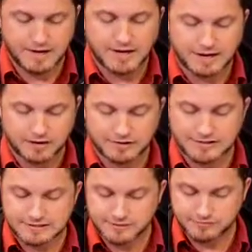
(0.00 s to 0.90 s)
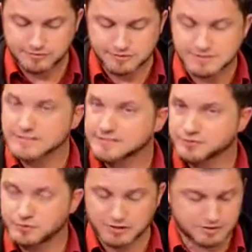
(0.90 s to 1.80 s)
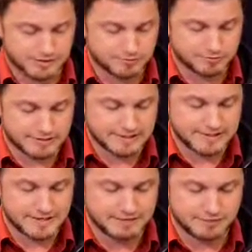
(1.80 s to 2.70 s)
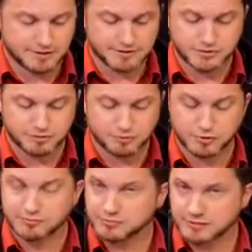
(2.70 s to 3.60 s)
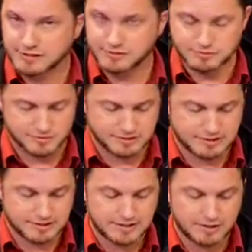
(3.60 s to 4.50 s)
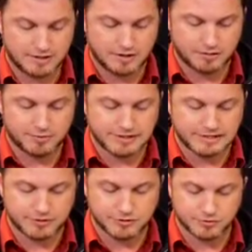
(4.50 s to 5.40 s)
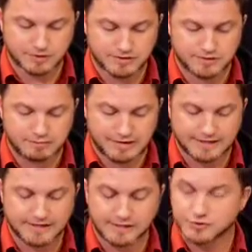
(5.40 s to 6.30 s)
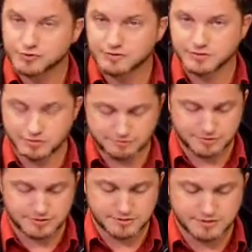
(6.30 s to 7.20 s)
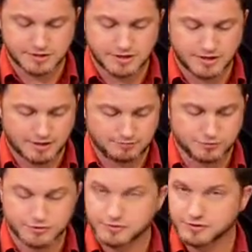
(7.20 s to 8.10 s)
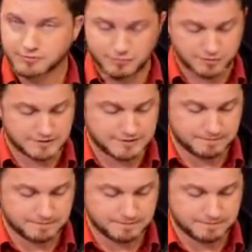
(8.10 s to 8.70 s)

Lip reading: How that differs is we are governed by a volunteer board of directors, and all money goes directly back into the services offered to the community.